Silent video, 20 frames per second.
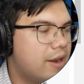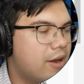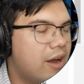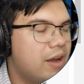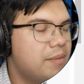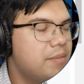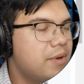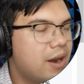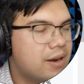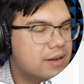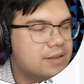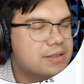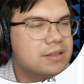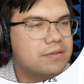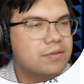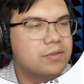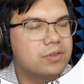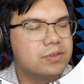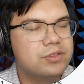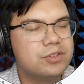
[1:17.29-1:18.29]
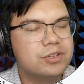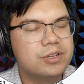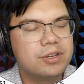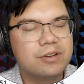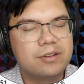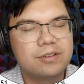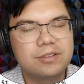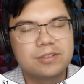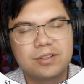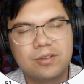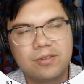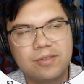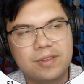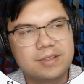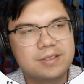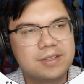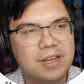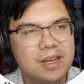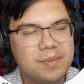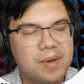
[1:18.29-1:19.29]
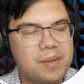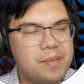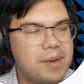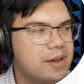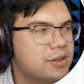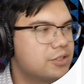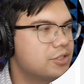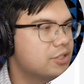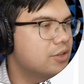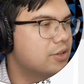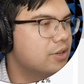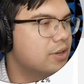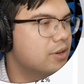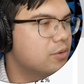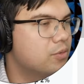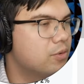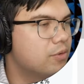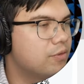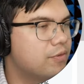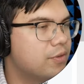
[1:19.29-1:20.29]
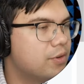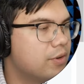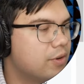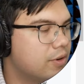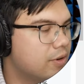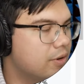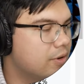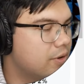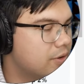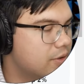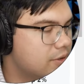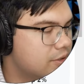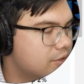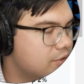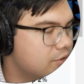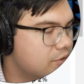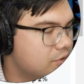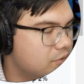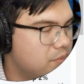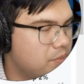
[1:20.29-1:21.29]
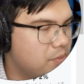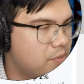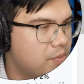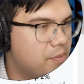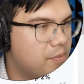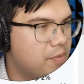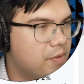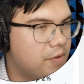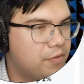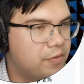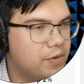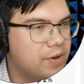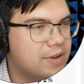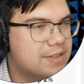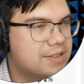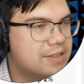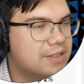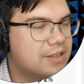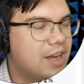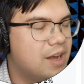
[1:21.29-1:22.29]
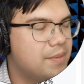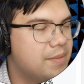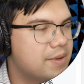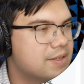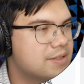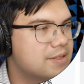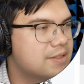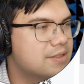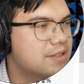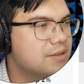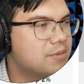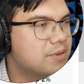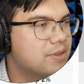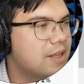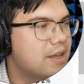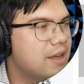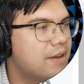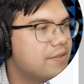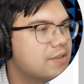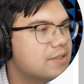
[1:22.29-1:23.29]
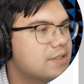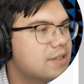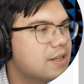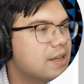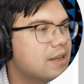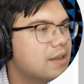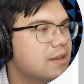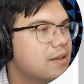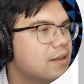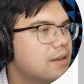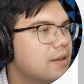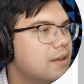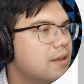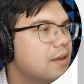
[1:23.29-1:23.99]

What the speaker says: Now, I'm not a civil engineer, so this time I'm actually going to refer to the friends in the comments to see what they have to say.